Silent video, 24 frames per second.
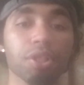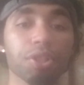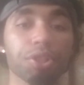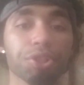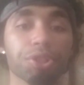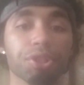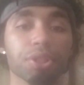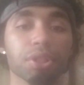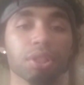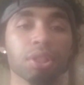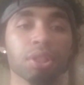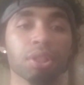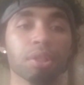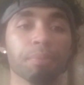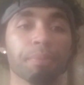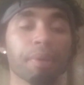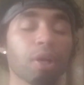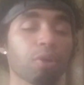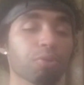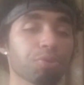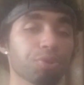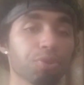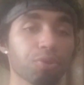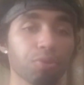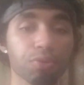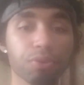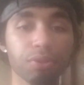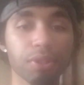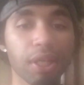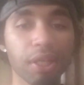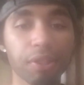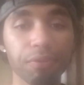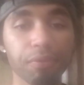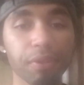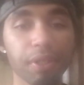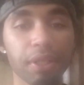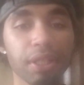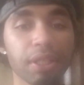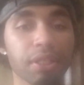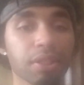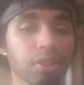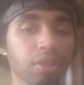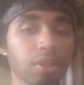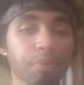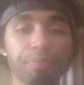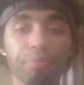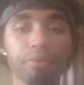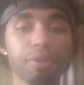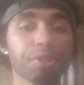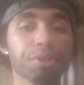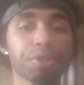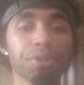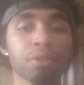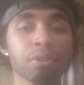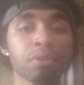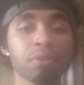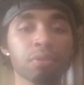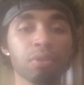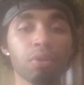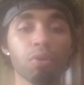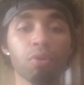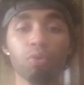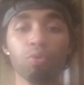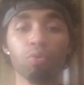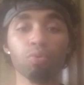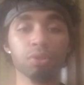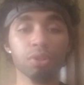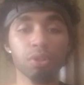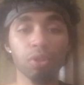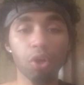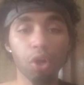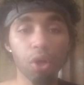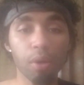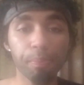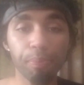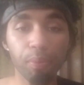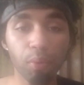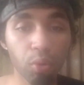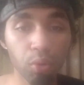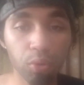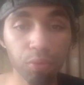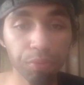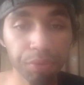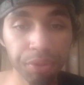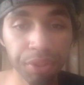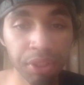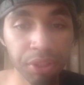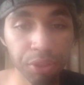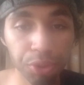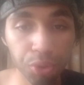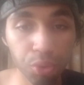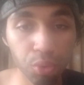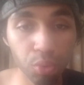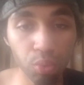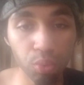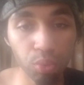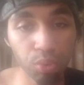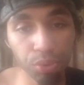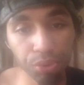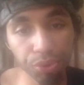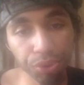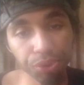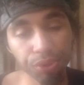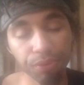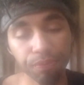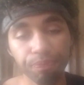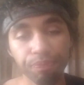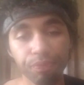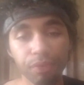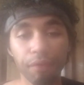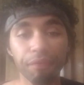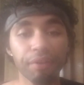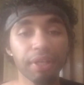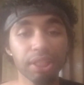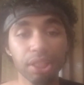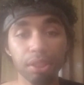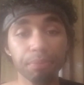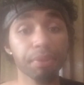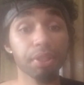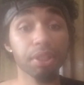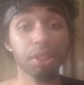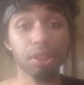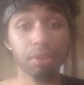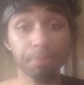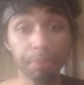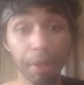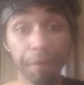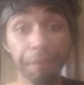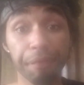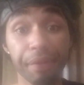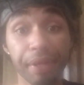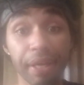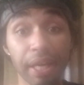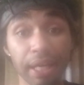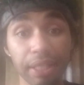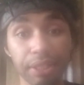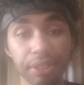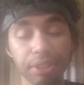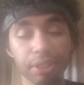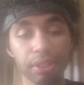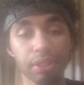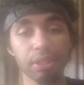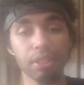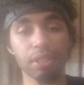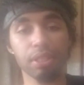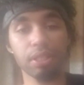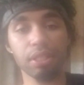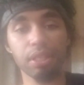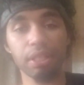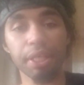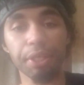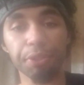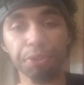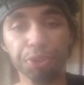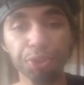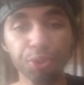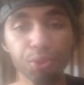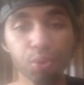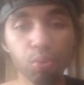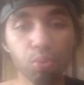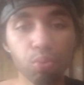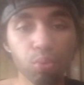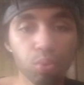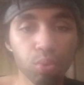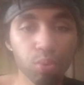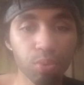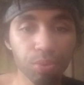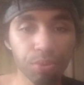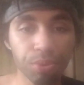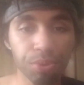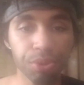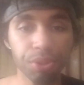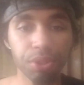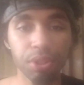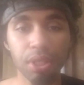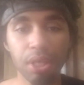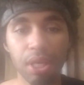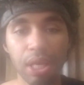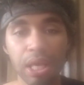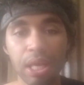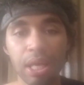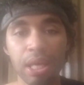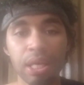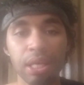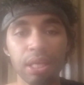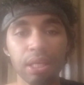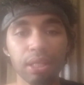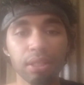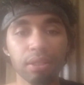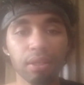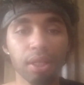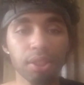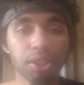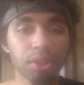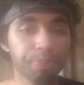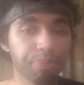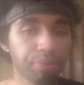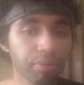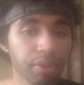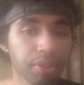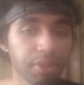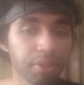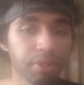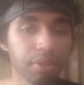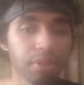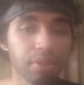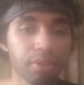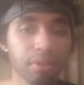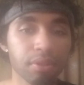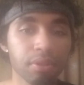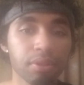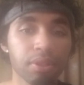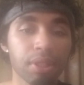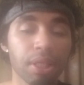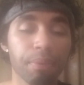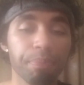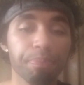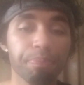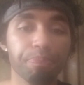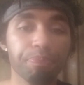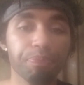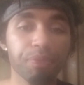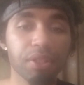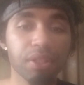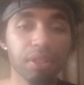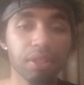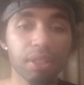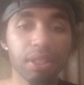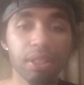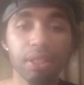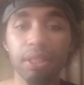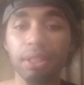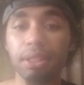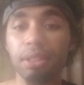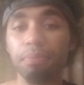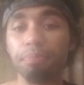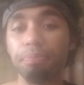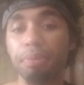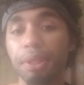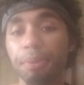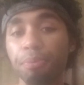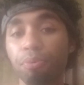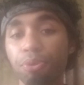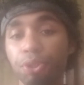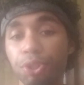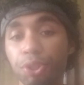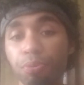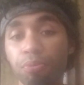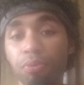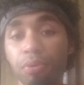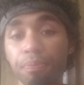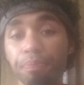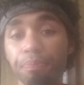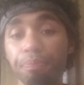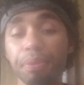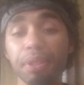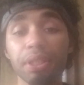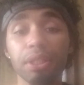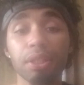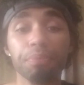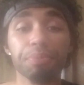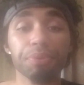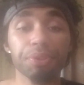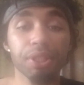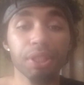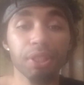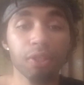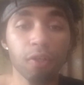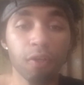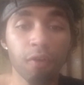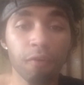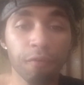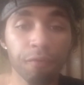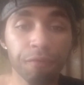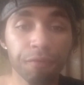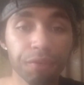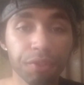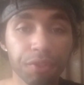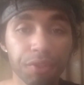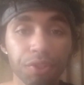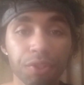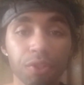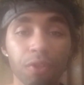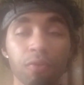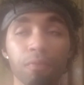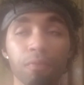the other thing about suicide rates and depression. Of course, a lot of bullying in schools. I forgot to mention about that in schools. And lots of places that kids and people just want to be themselves,